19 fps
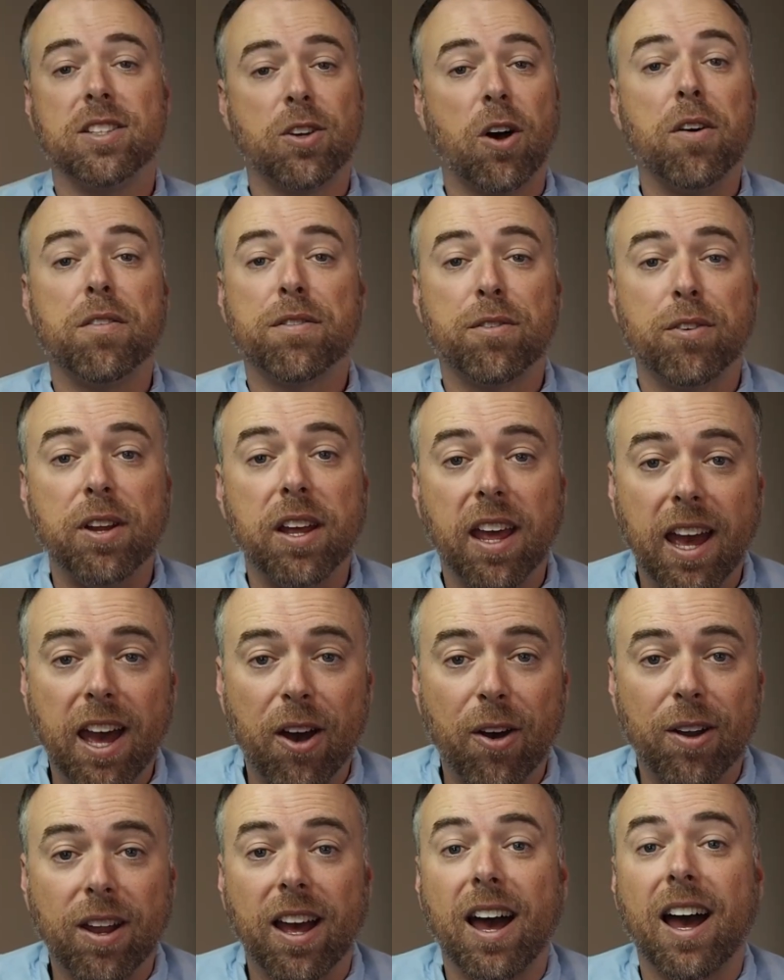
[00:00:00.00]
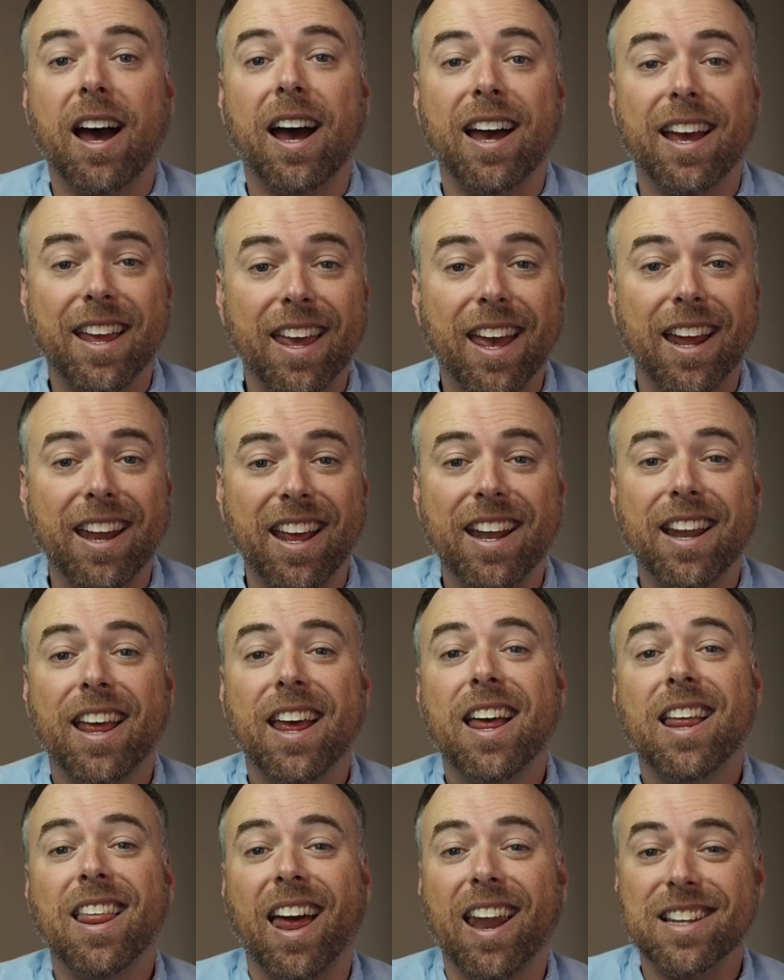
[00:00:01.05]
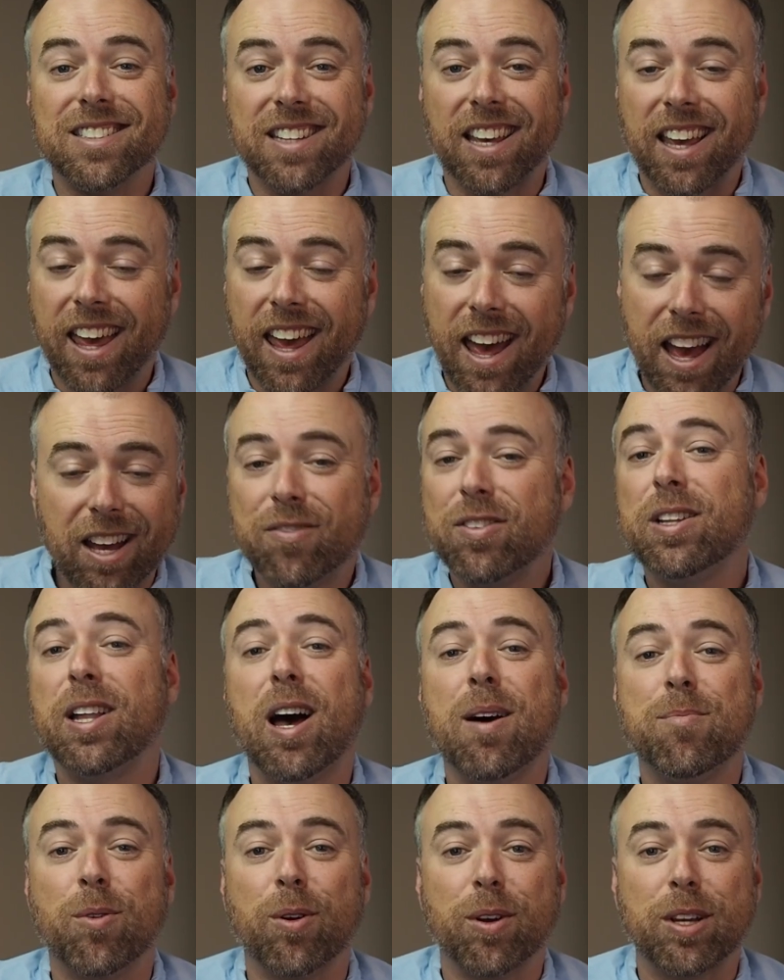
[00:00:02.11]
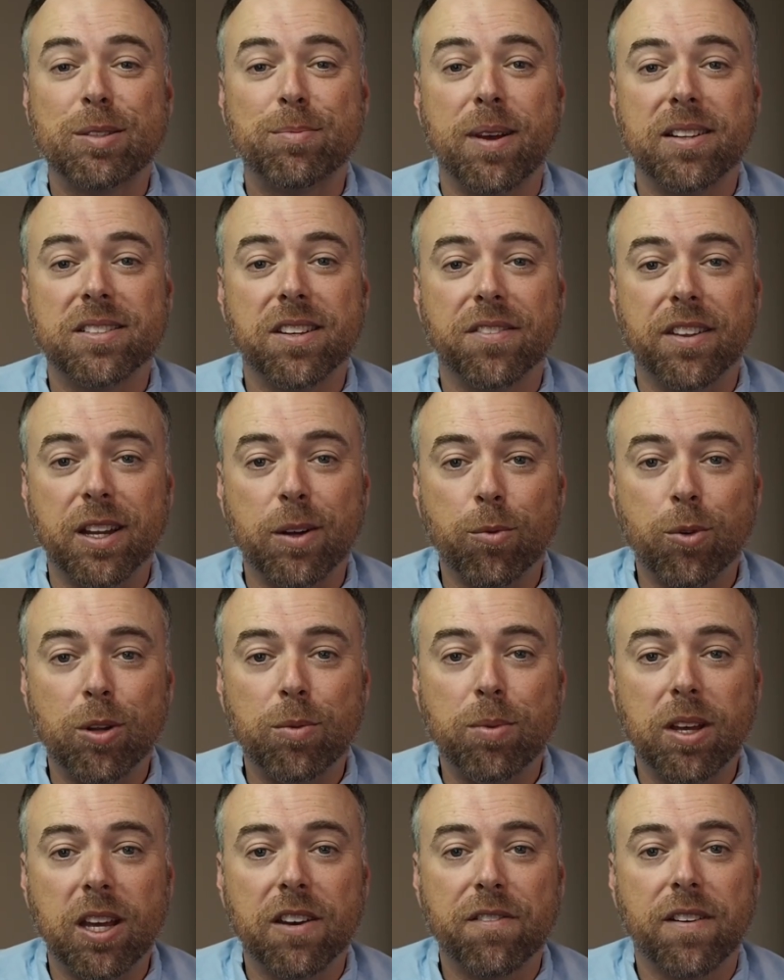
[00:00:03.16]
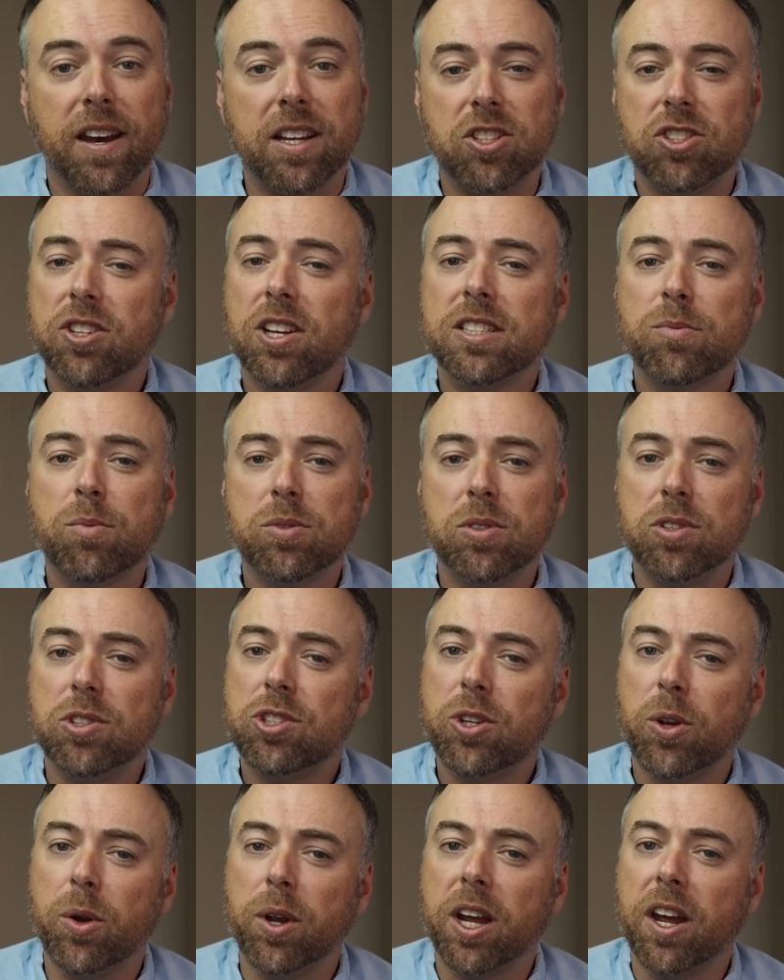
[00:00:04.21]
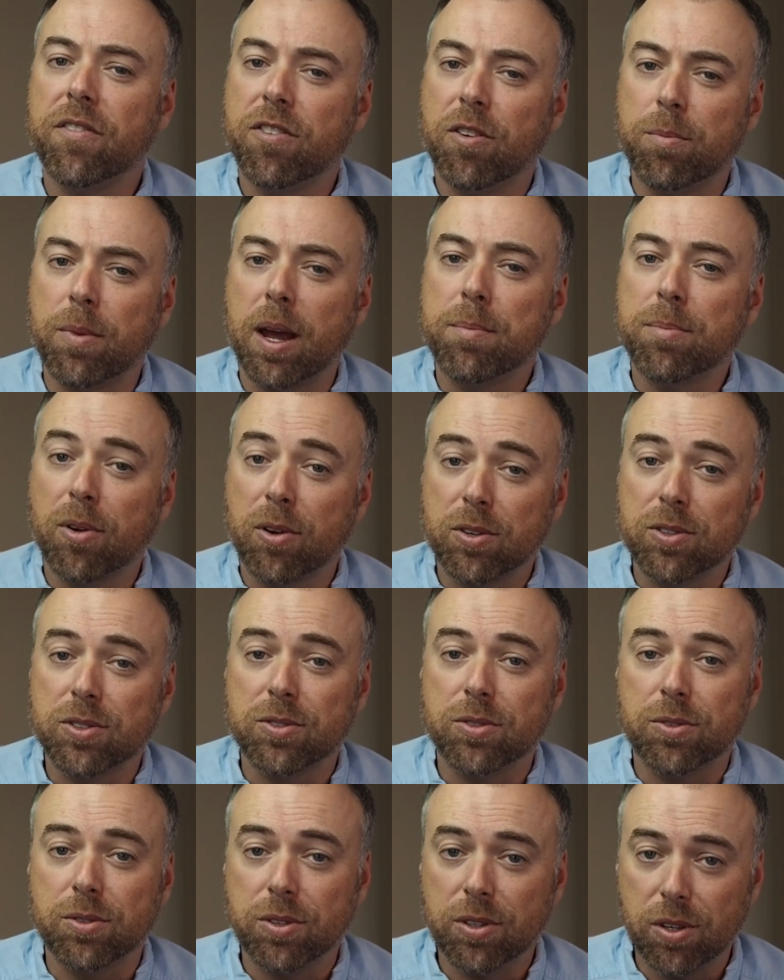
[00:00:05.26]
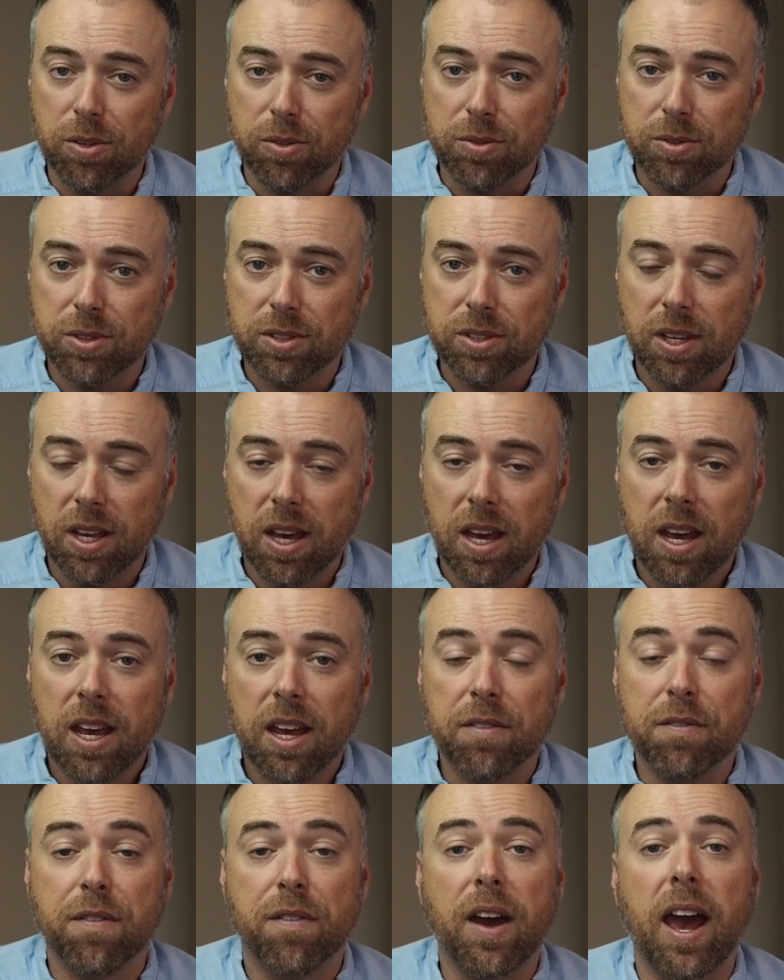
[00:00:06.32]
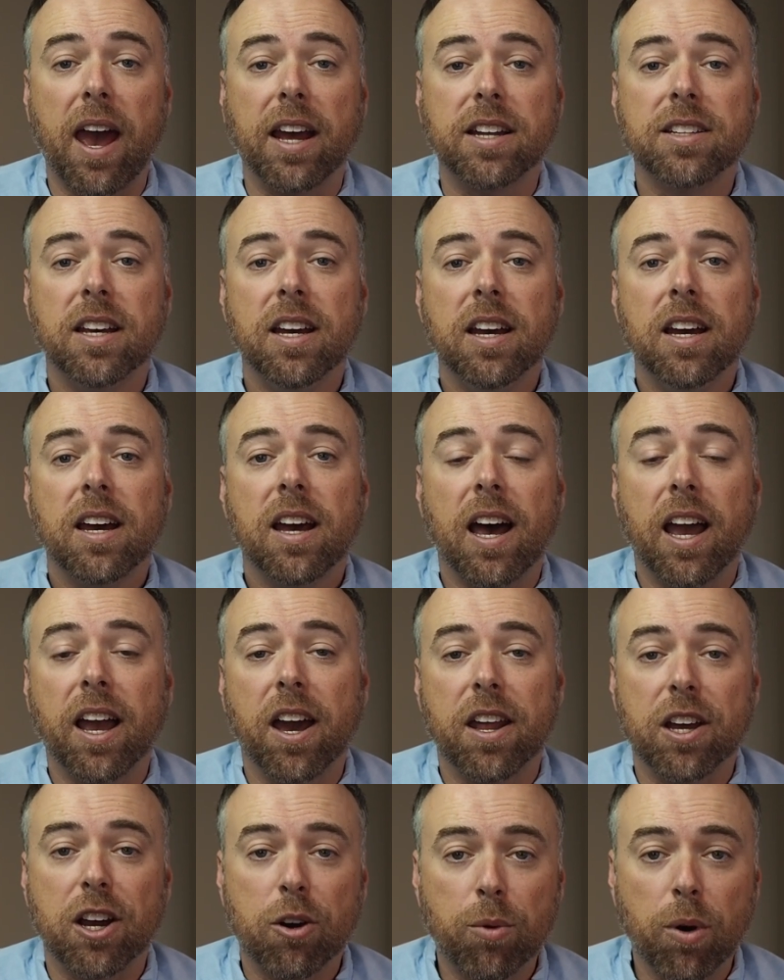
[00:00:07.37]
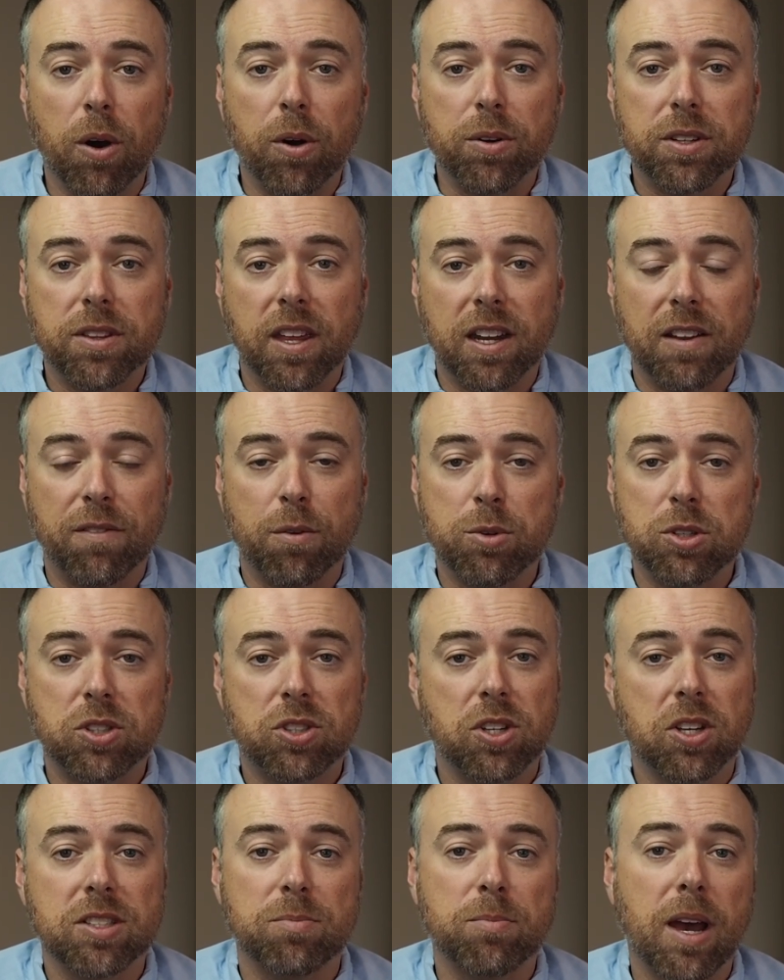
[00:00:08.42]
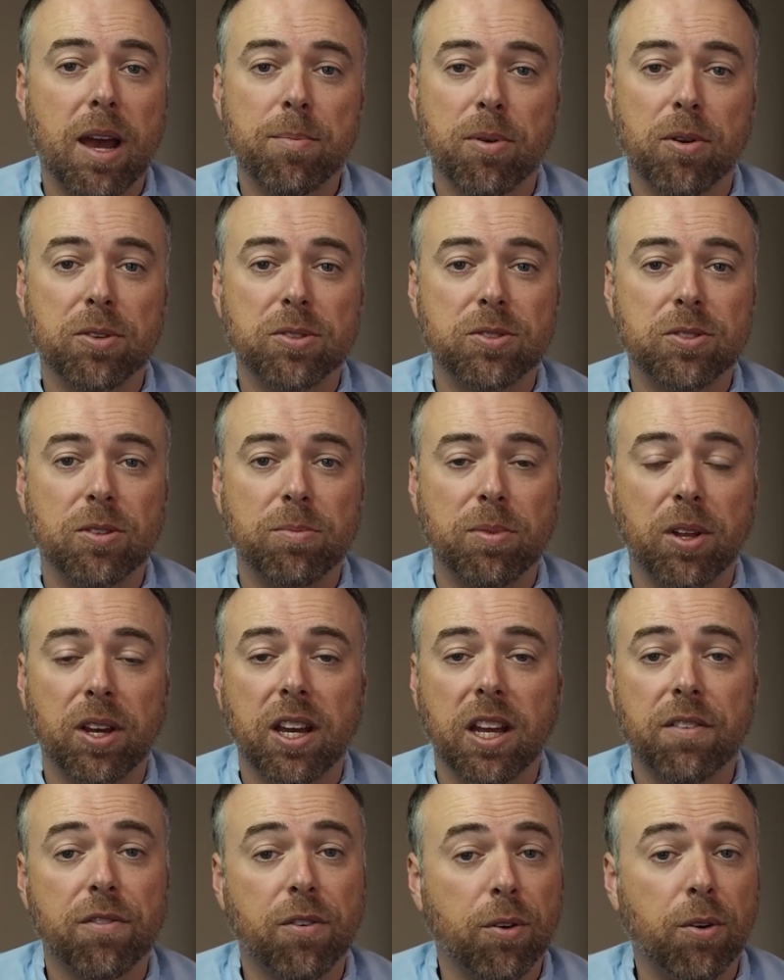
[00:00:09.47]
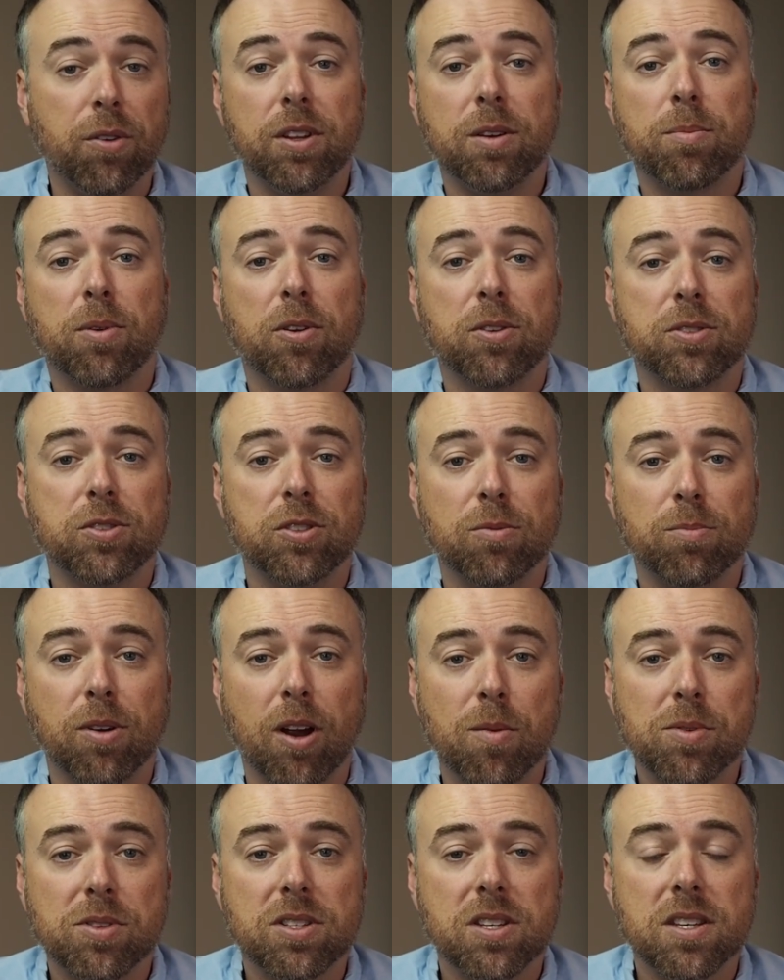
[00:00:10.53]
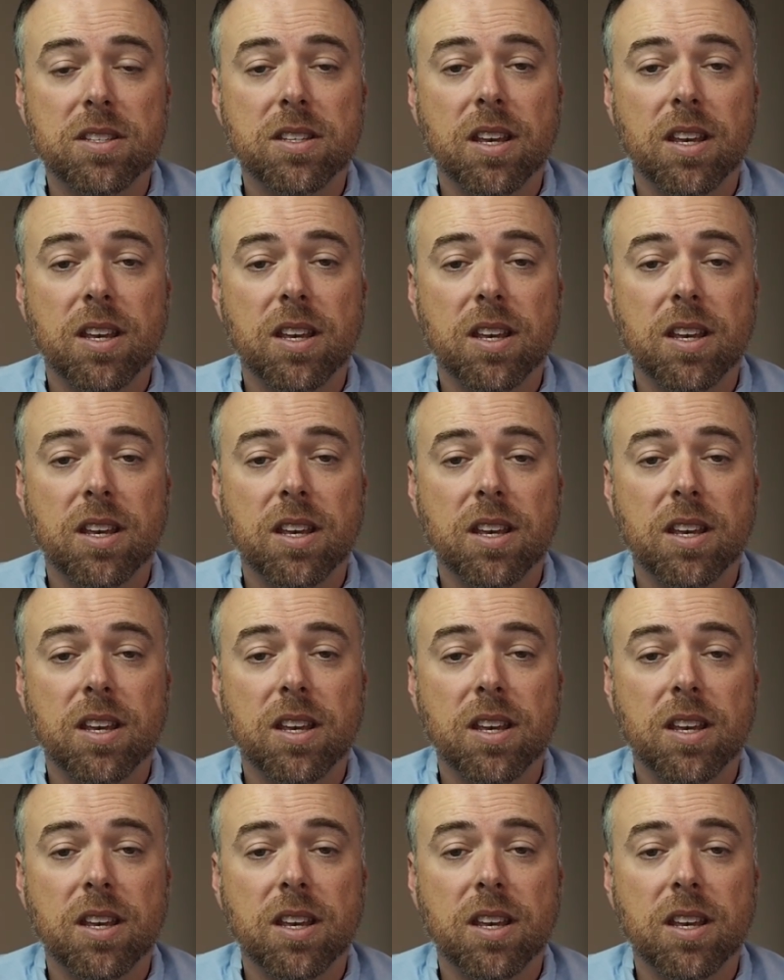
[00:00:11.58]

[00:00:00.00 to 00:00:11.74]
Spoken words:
all freak out, I get it. That is a heck of a lot more expensive than it would be if I just was insuring it for my personal use. In fact, I got a quote that if it was just my personal plane for only personal purposes,